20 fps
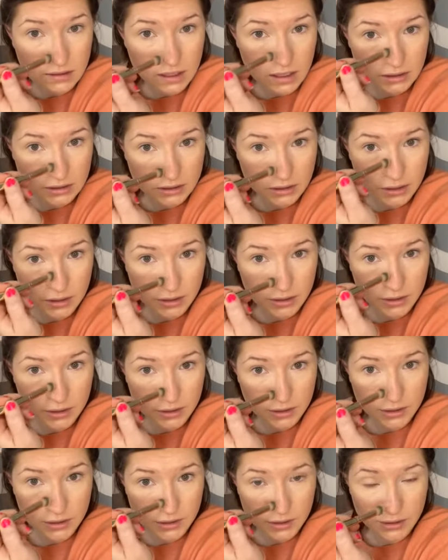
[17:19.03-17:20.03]
color,
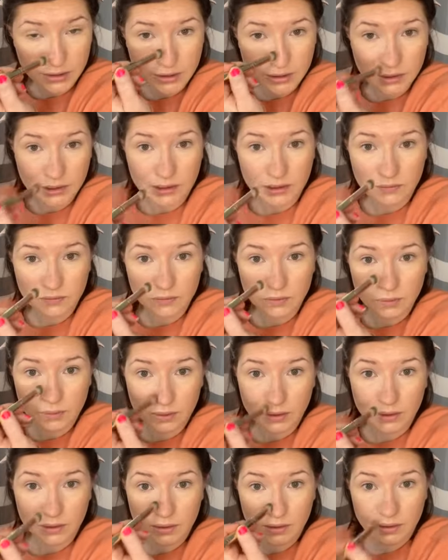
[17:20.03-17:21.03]
if you
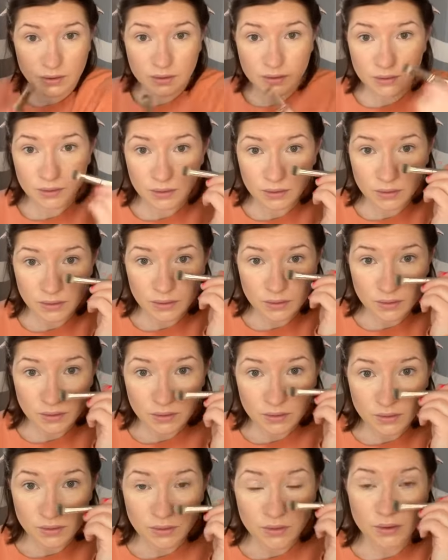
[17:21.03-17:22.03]
will.
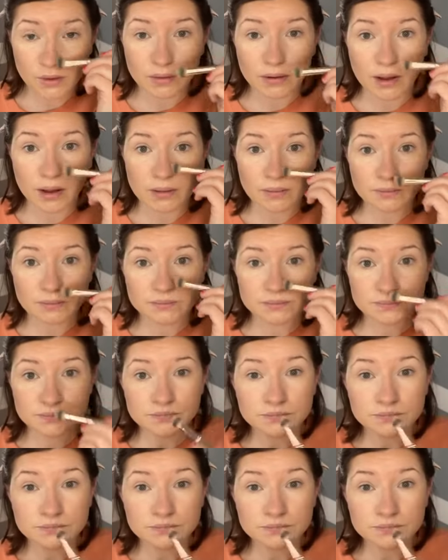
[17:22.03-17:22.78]
Okay.